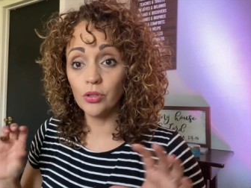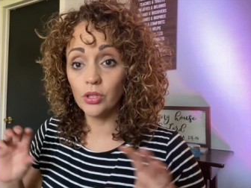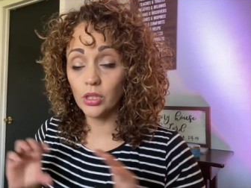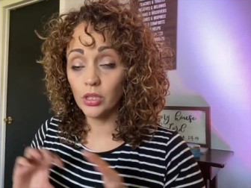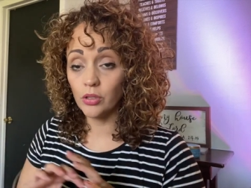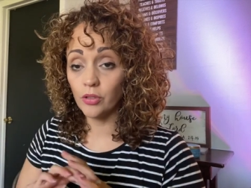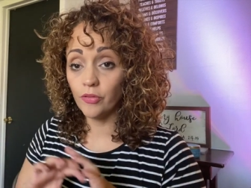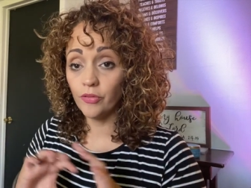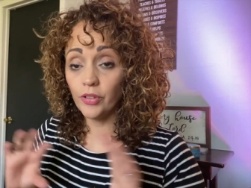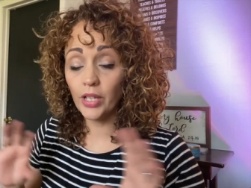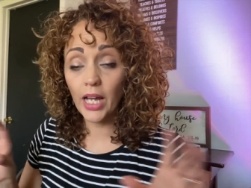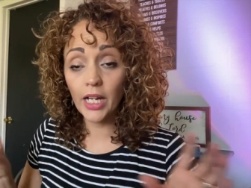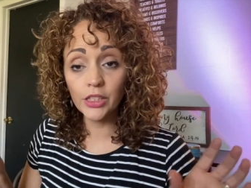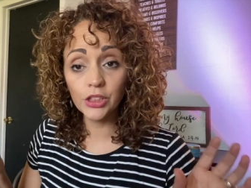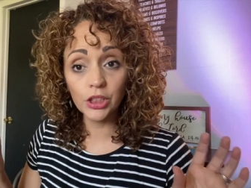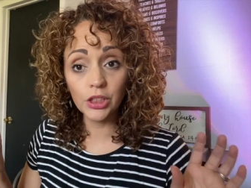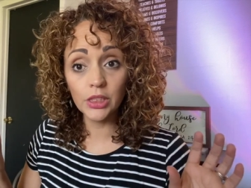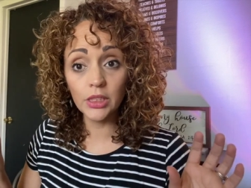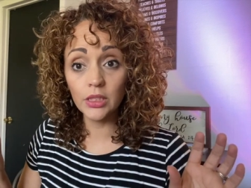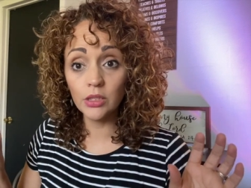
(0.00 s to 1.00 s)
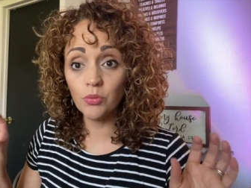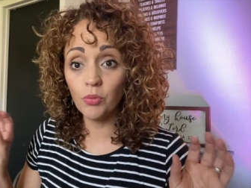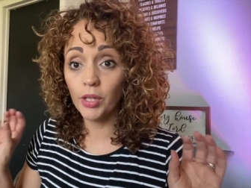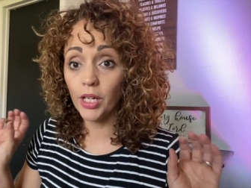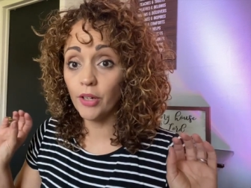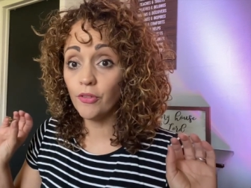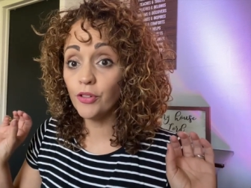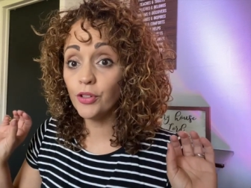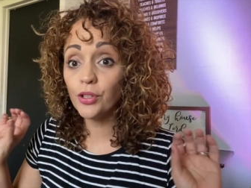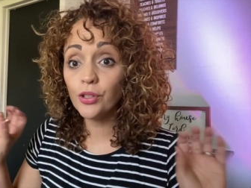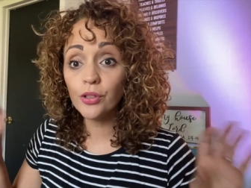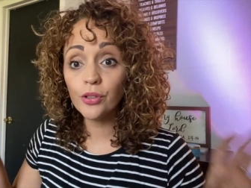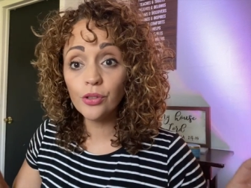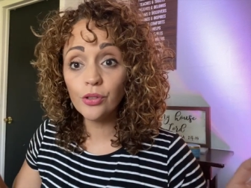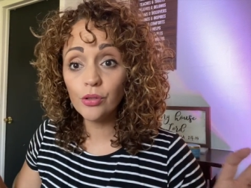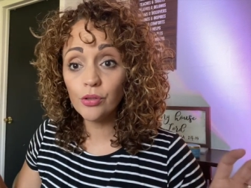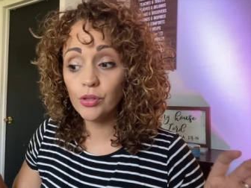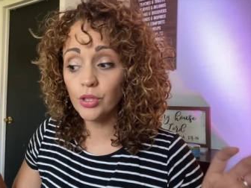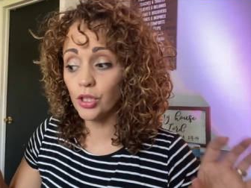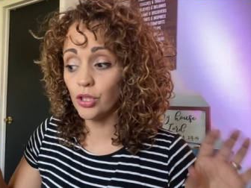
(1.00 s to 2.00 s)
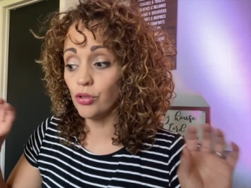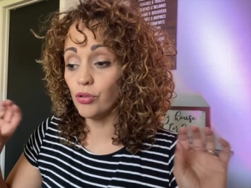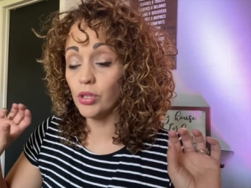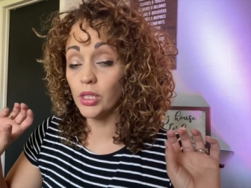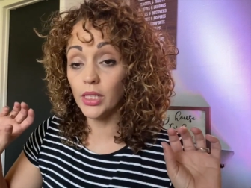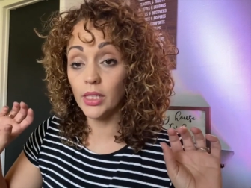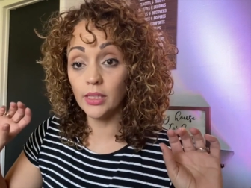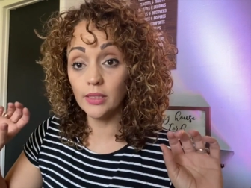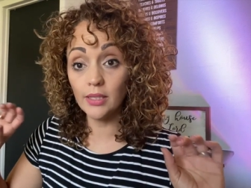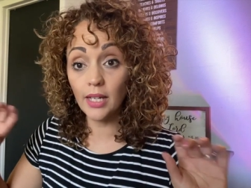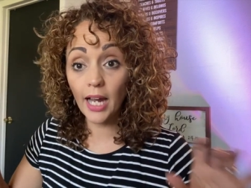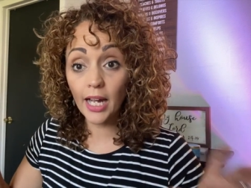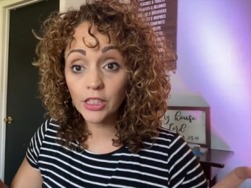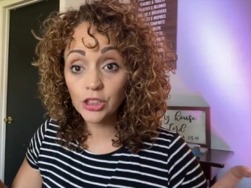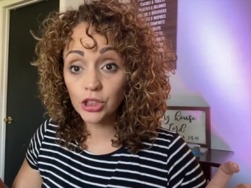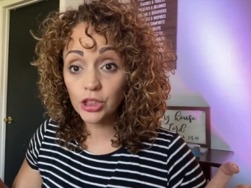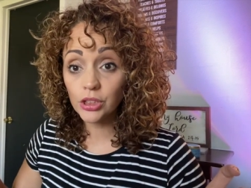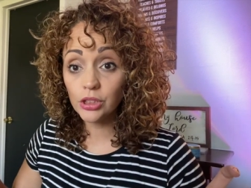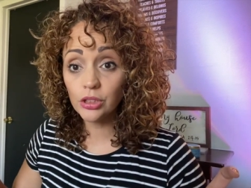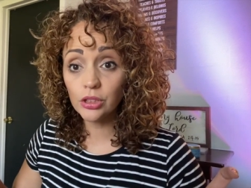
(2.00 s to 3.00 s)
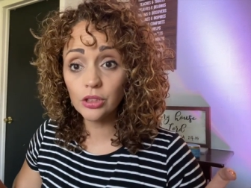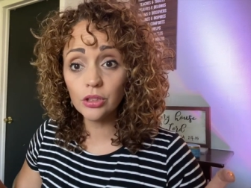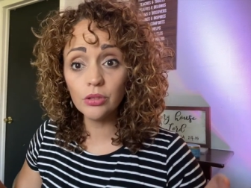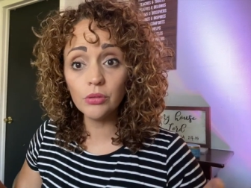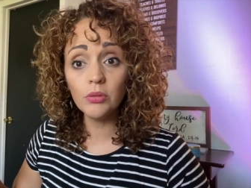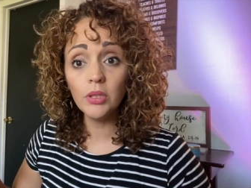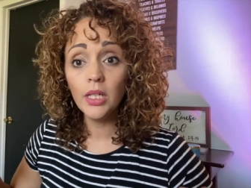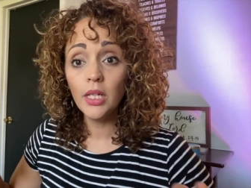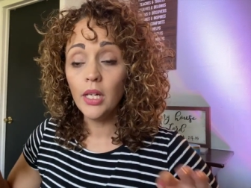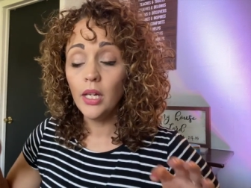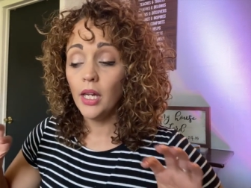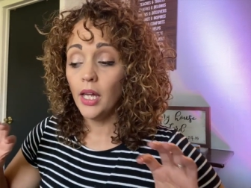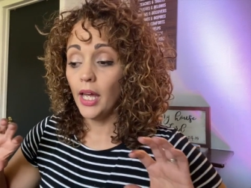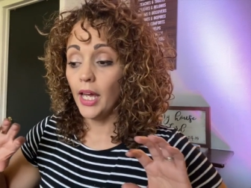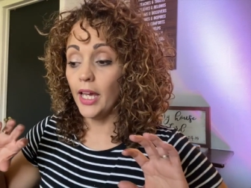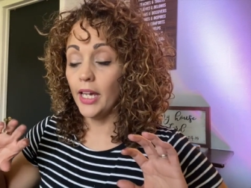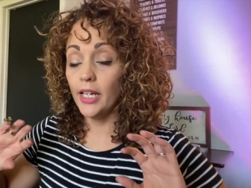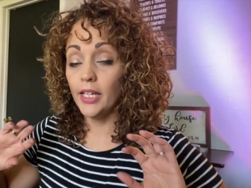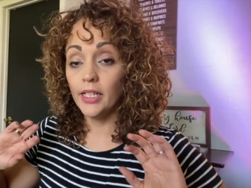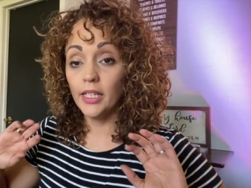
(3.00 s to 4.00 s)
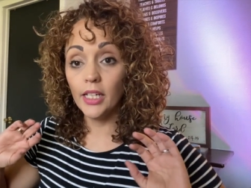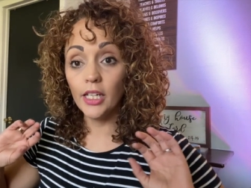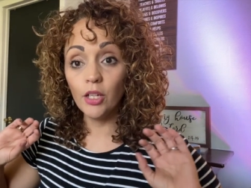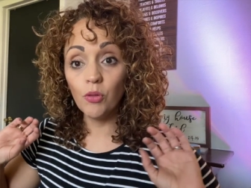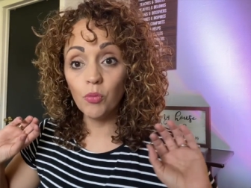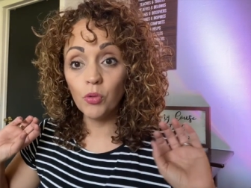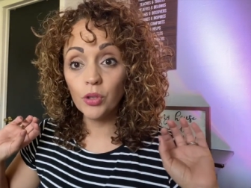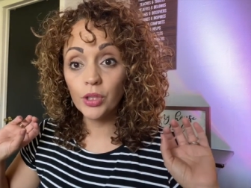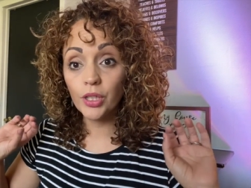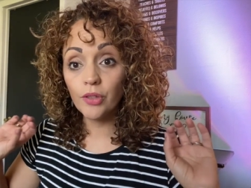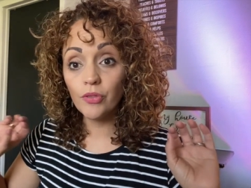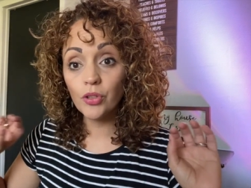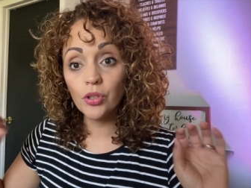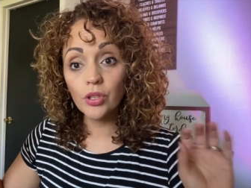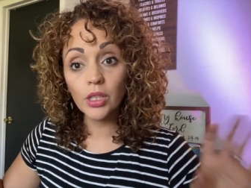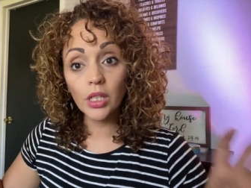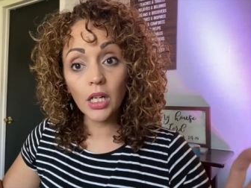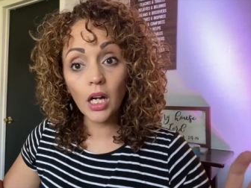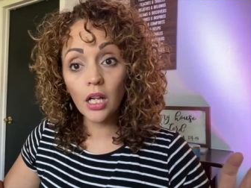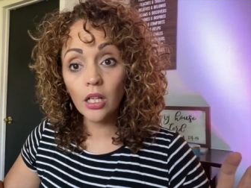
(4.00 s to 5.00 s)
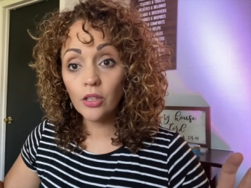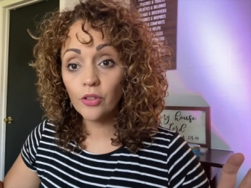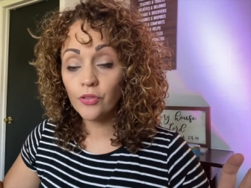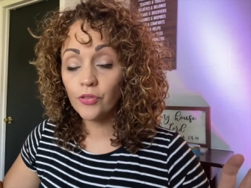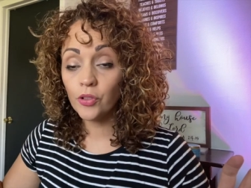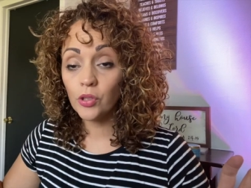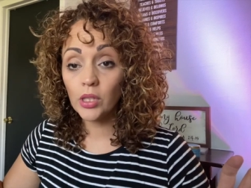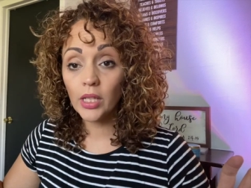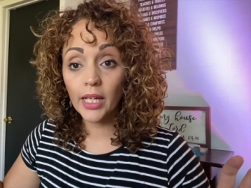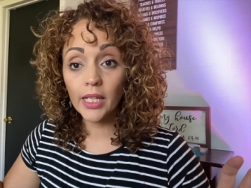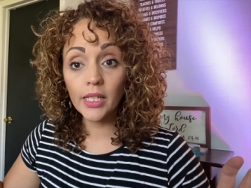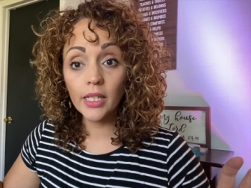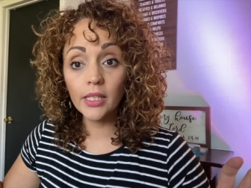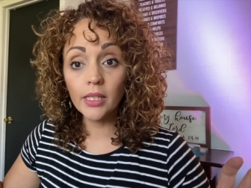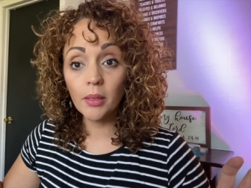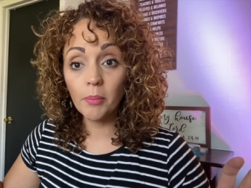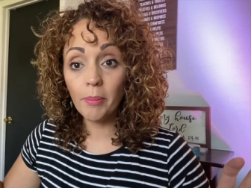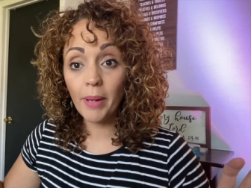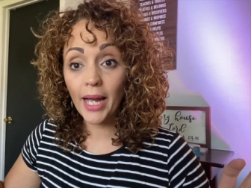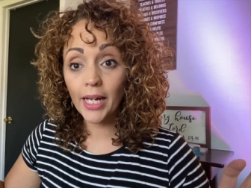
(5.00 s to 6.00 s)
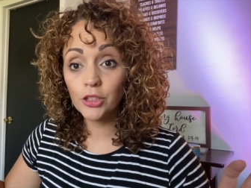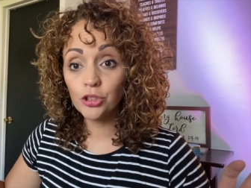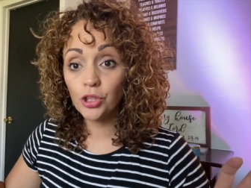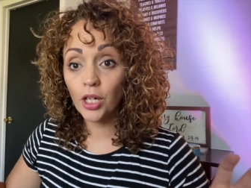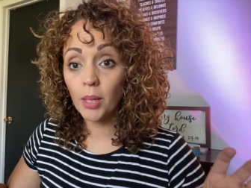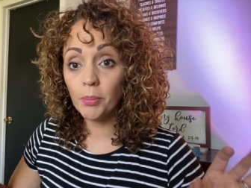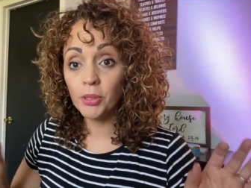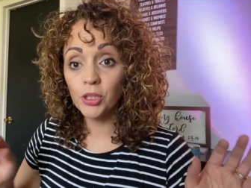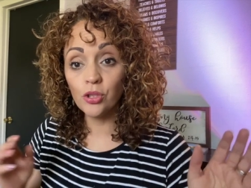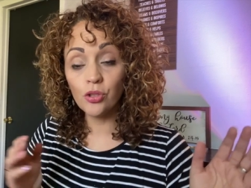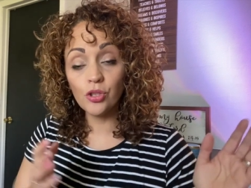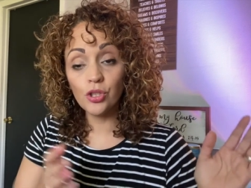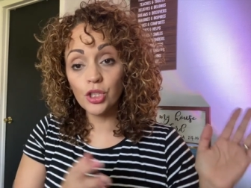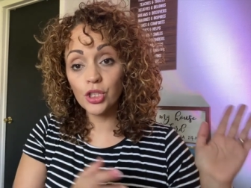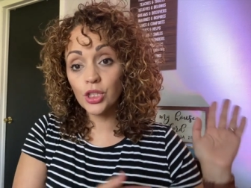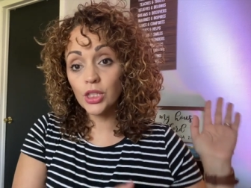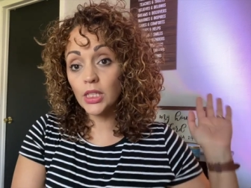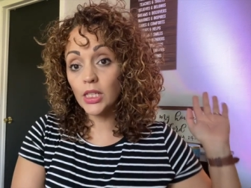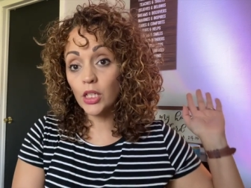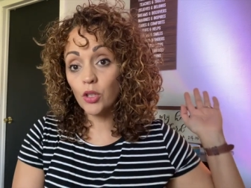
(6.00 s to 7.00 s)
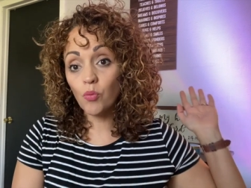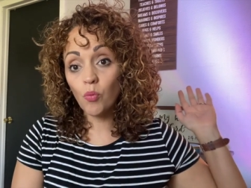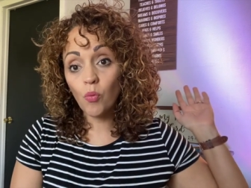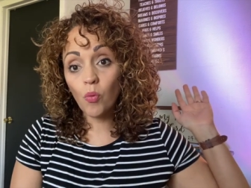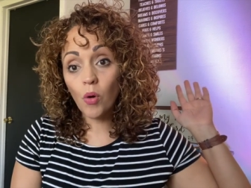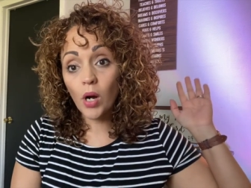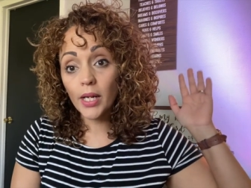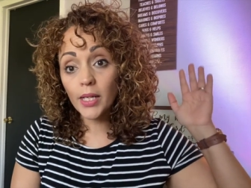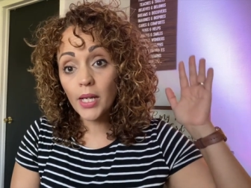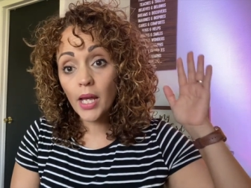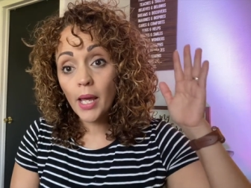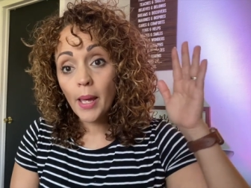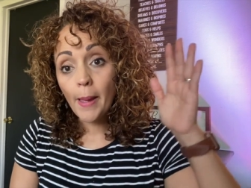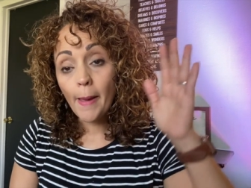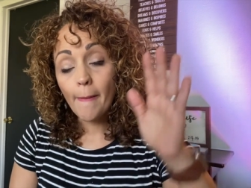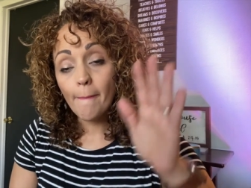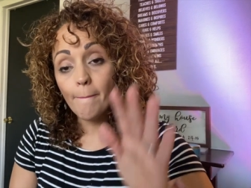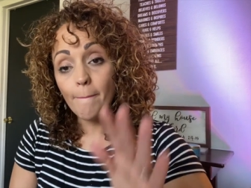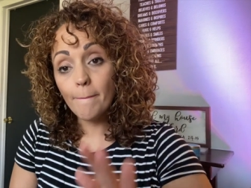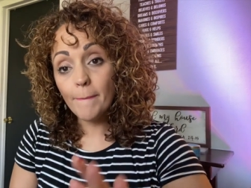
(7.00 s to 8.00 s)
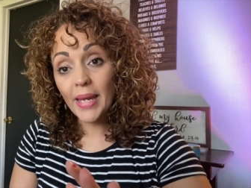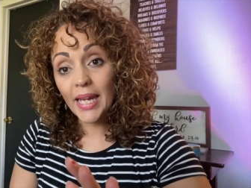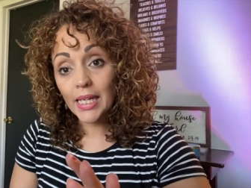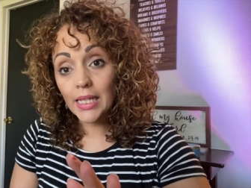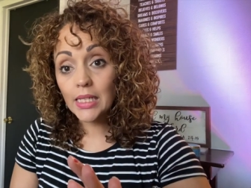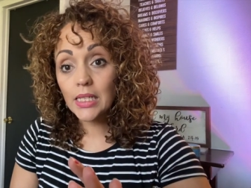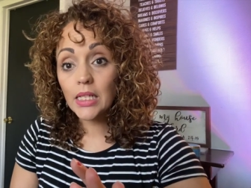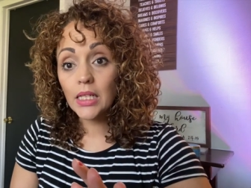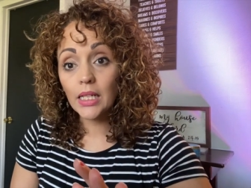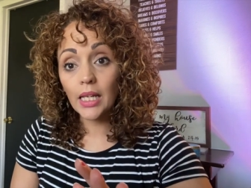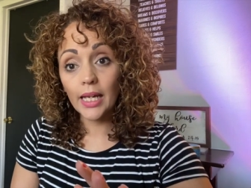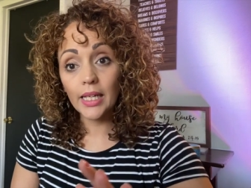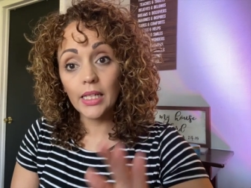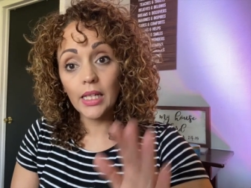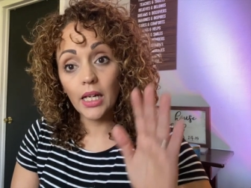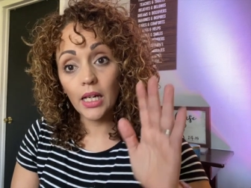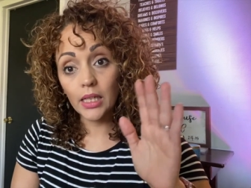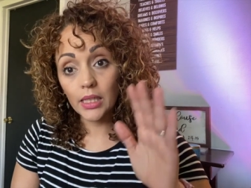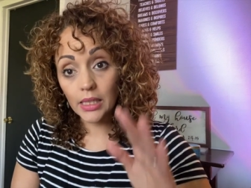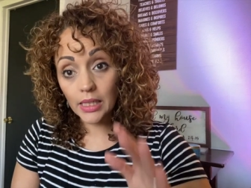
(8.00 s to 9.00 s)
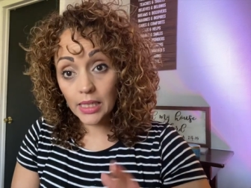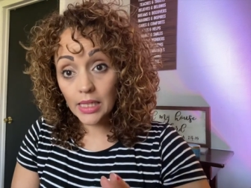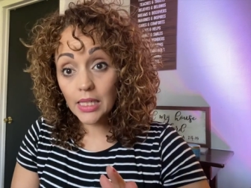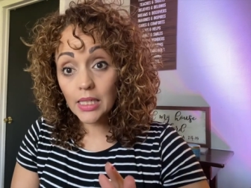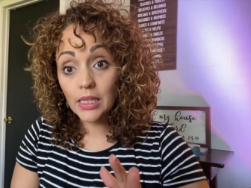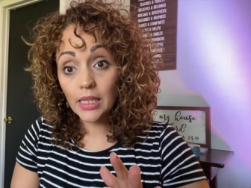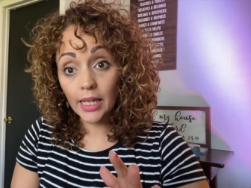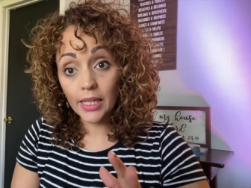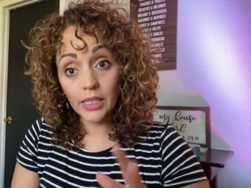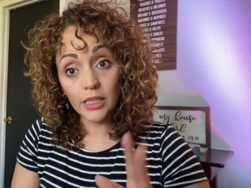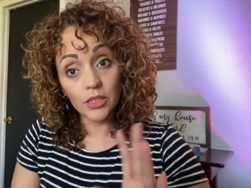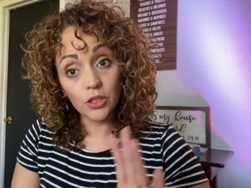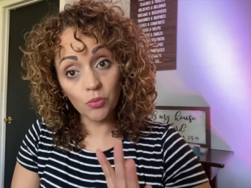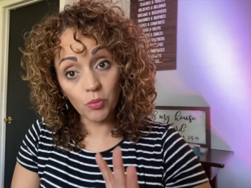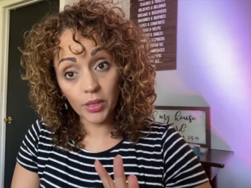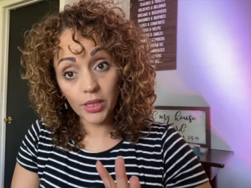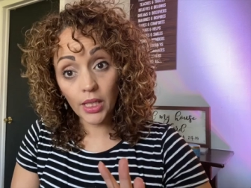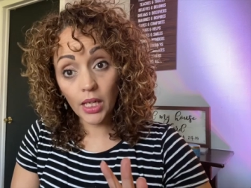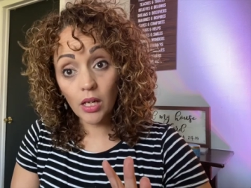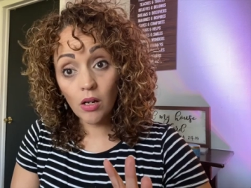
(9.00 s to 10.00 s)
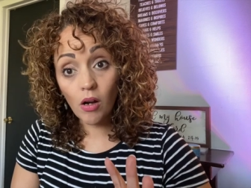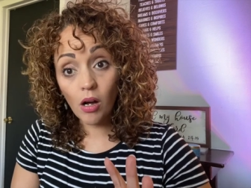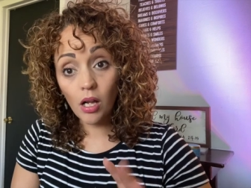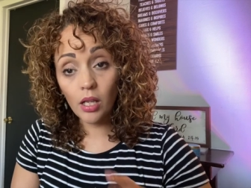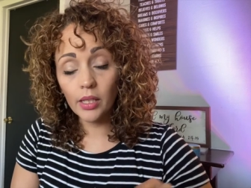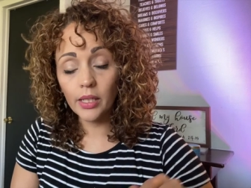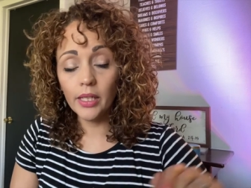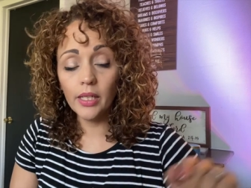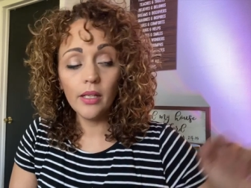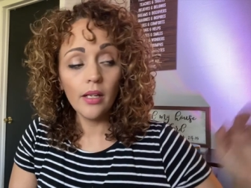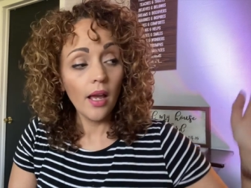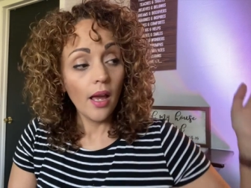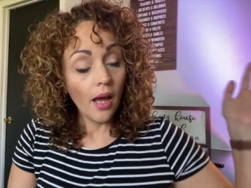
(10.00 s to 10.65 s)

little flashes. Whatever you're using, you can attach it to and it will give you the colorful light in the backdrop and you just need one main light. A key light is what they call it.